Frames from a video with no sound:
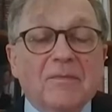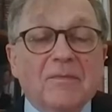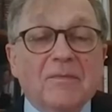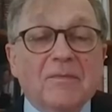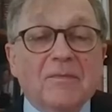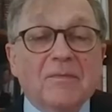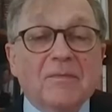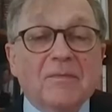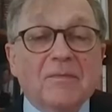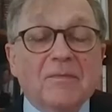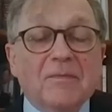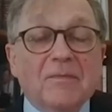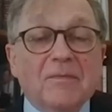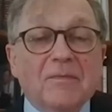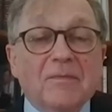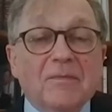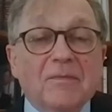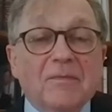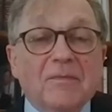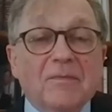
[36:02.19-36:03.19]

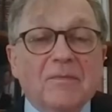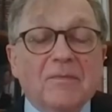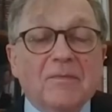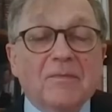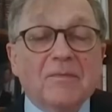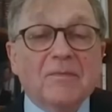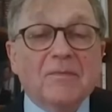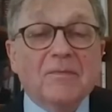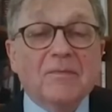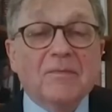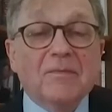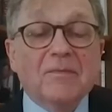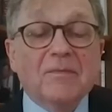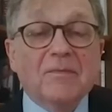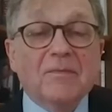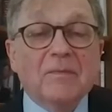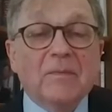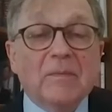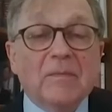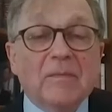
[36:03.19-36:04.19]

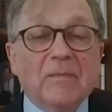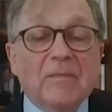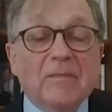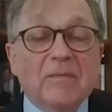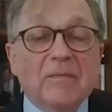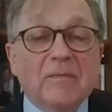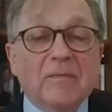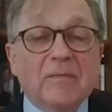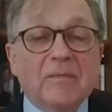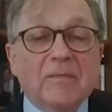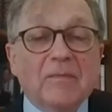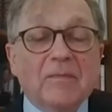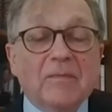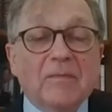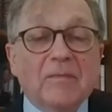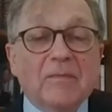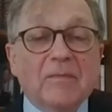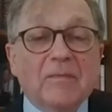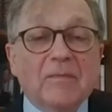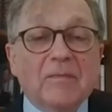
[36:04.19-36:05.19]

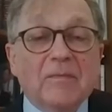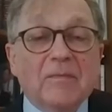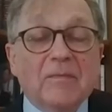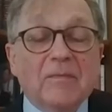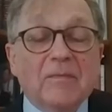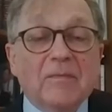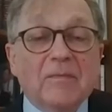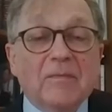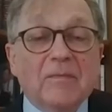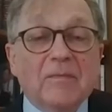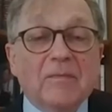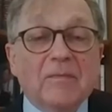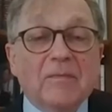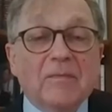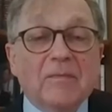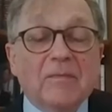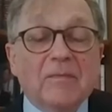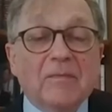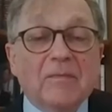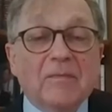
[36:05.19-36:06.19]

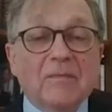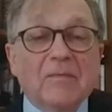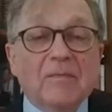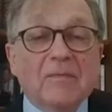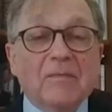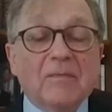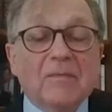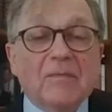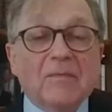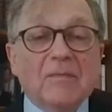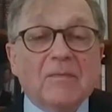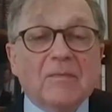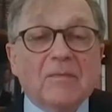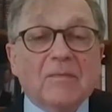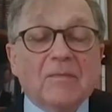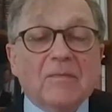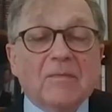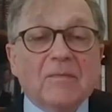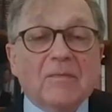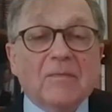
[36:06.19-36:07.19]

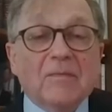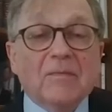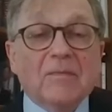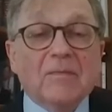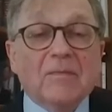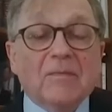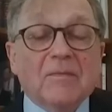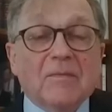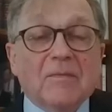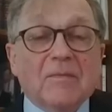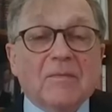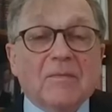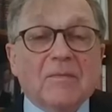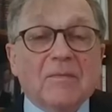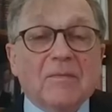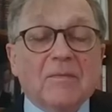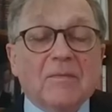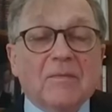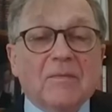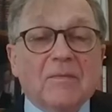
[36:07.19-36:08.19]

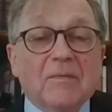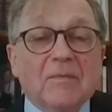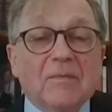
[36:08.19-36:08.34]
(silent)